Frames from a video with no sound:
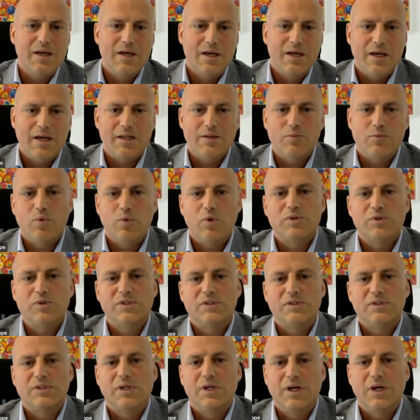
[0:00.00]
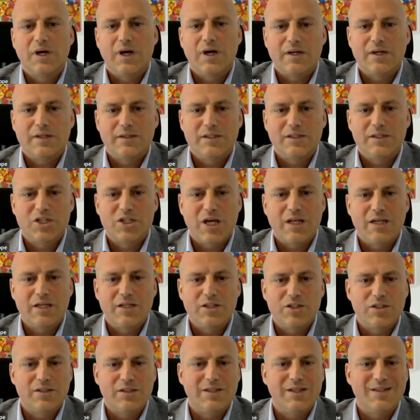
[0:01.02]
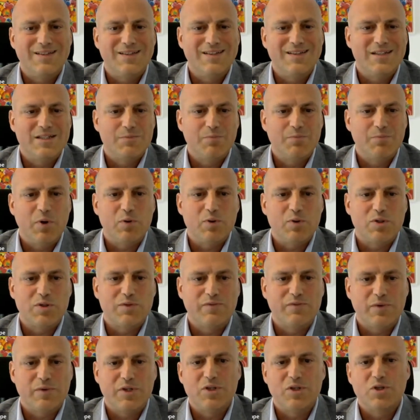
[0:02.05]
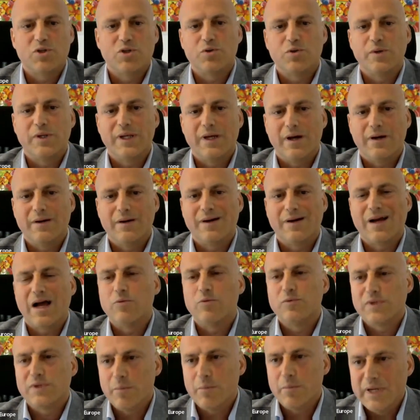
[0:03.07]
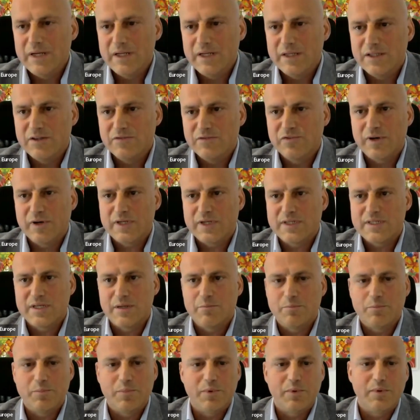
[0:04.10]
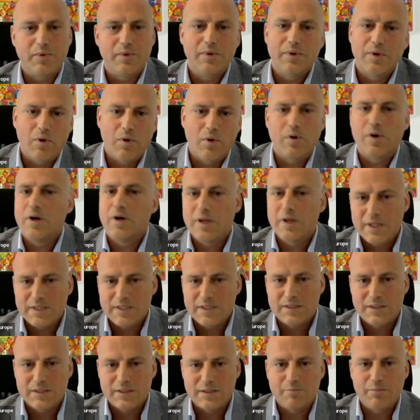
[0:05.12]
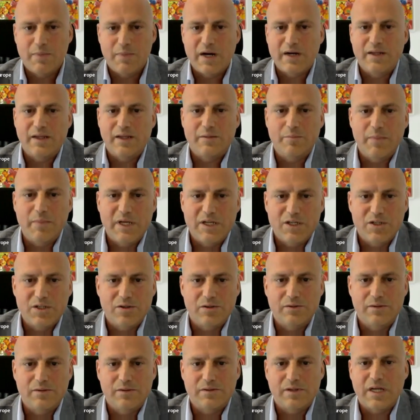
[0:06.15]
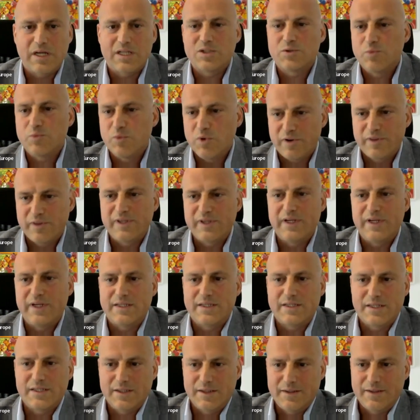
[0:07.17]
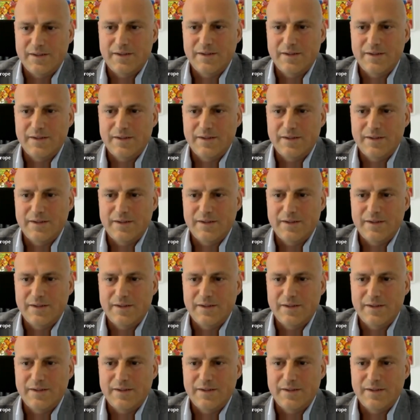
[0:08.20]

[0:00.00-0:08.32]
and what are the challenges that this pose for ensuring accountability, for example, or as Margriet mentioned, trustworthiness?